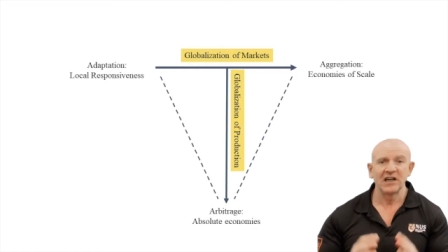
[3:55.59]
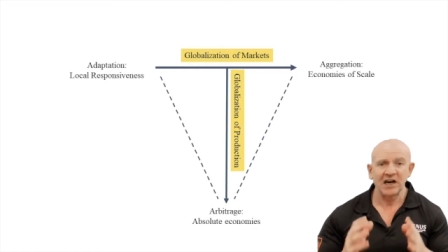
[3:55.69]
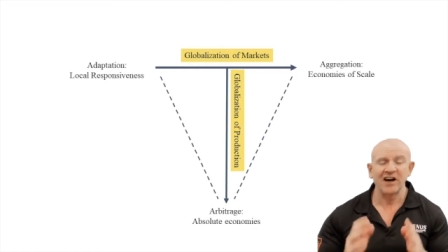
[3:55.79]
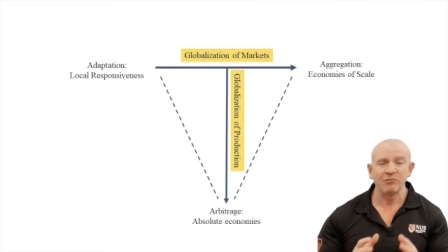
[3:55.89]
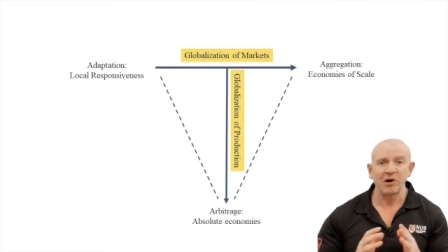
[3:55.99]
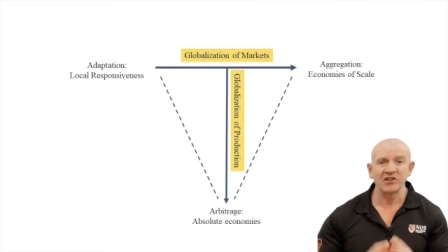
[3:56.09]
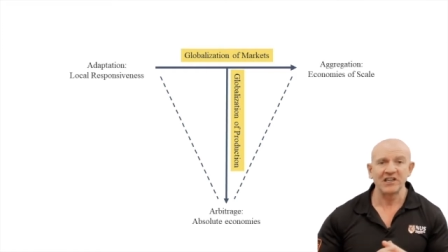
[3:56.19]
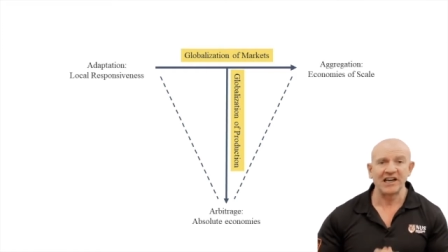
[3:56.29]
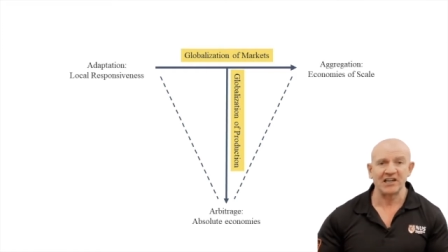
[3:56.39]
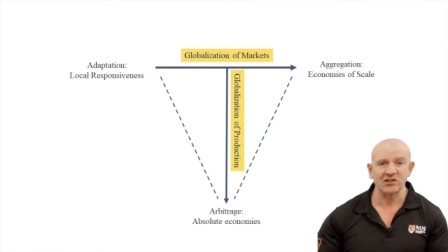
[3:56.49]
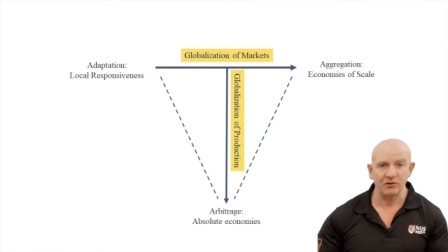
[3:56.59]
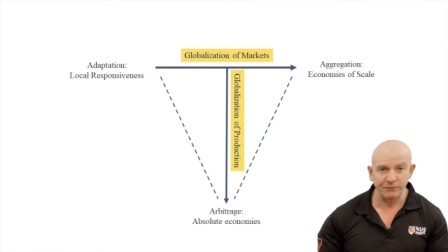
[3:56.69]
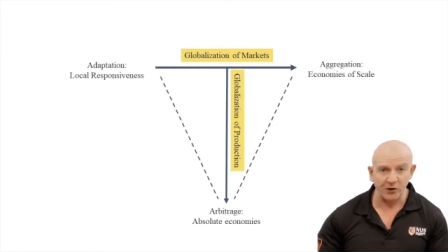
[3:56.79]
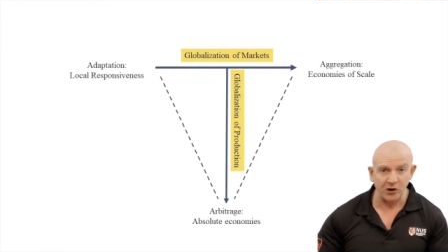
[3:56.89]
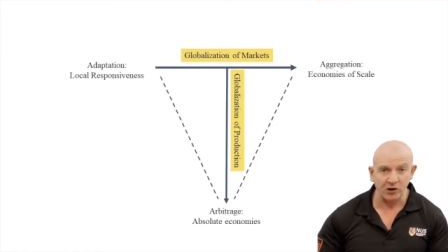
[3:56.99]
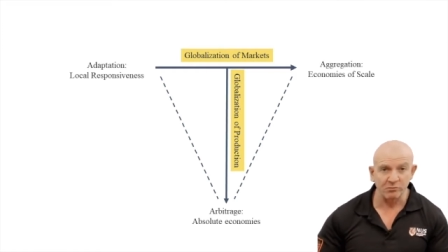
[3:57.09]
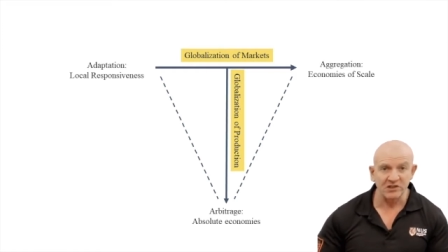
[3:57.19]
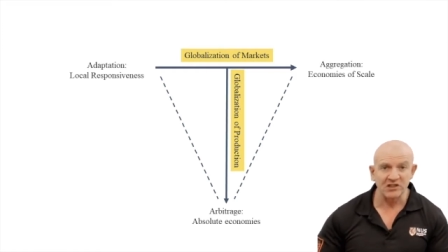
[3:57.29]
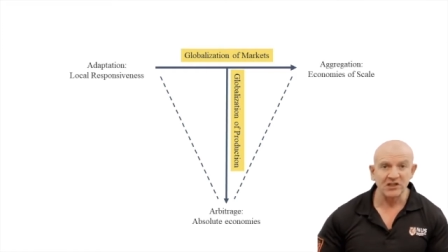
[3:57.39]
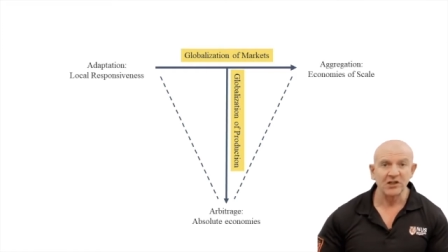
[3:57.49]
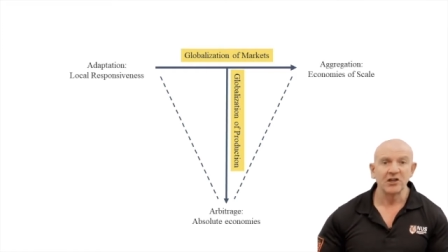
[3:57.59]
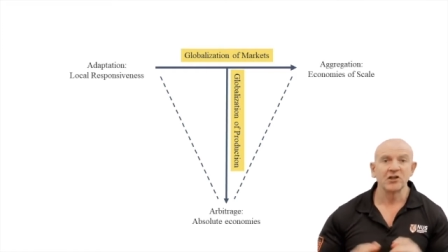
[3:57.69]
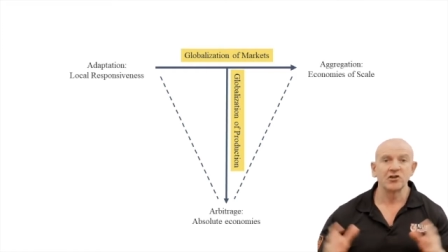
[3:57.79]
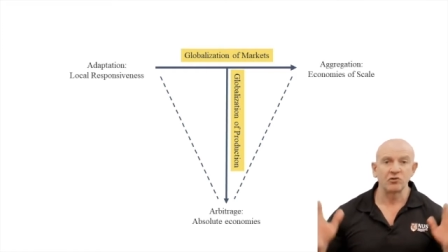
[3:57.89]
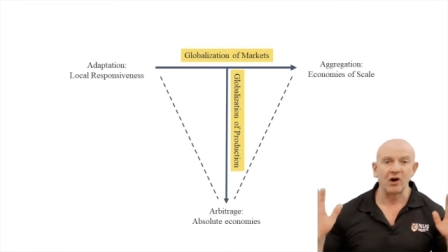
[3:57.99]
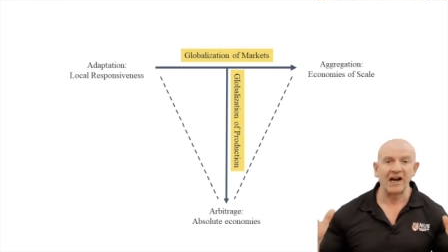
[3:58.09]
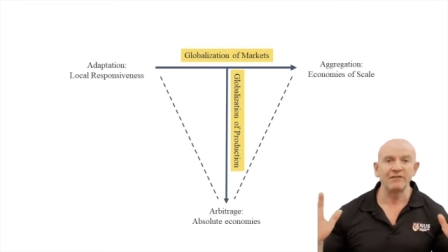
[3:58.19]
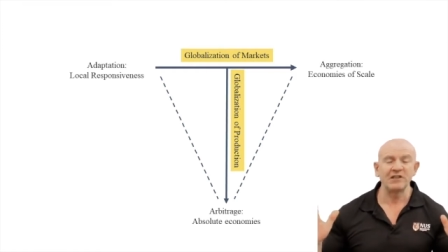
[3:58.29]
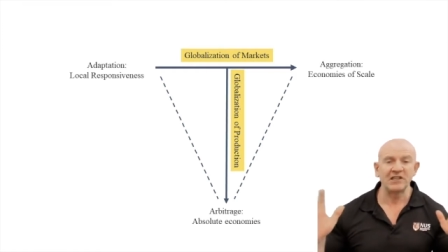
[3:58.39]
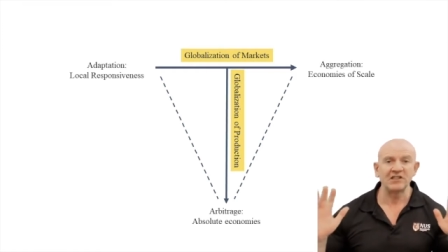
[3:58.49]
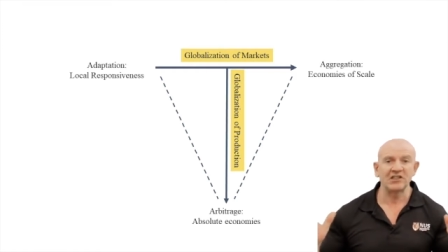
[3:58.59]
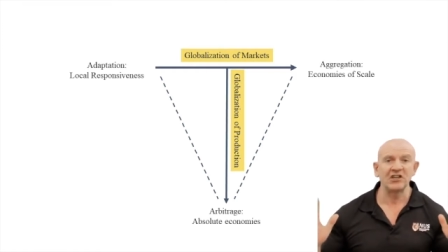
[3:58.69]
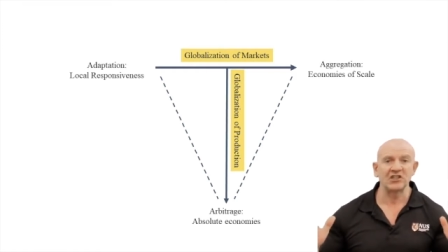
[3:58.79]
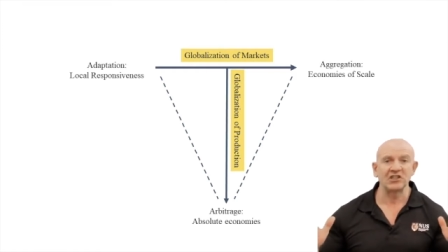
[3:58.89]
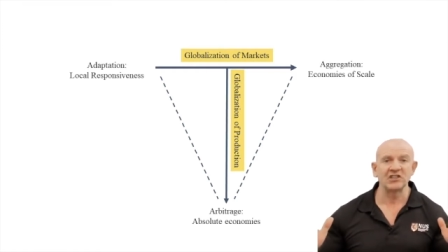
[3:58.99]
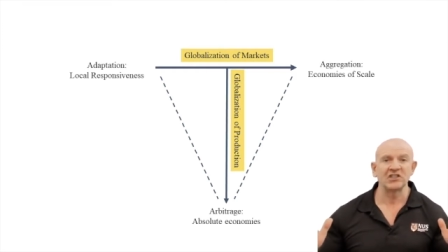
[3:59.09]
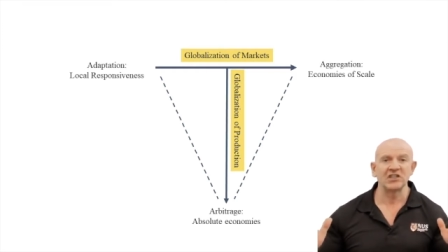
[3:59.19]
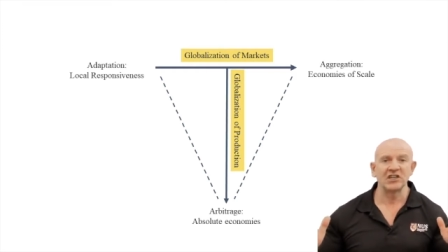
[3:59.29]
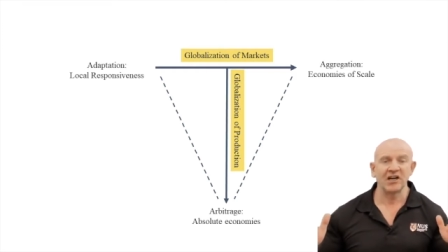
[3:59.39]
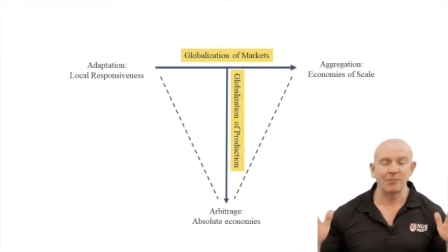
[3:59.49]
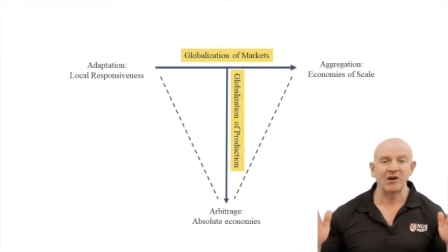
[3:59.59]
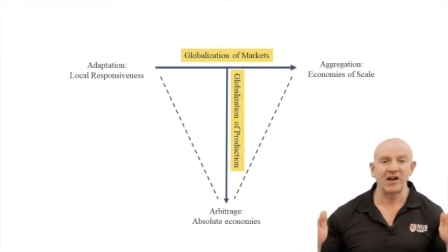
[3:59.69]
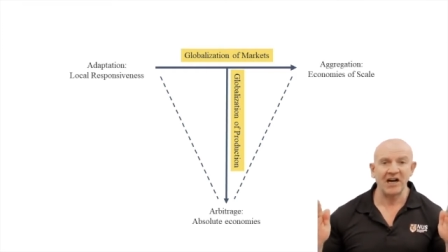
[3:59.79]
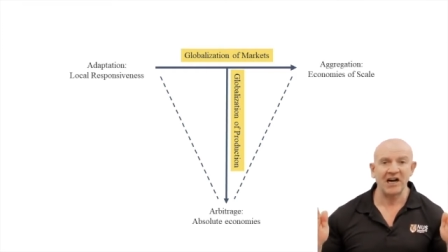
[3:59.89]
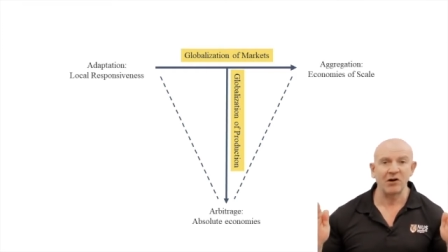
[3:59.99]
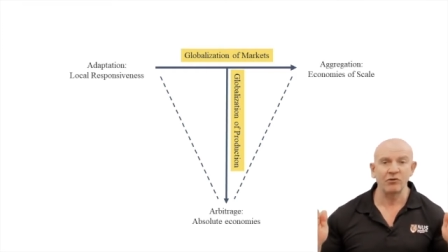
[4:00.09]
of multinational firms drive the decisions about how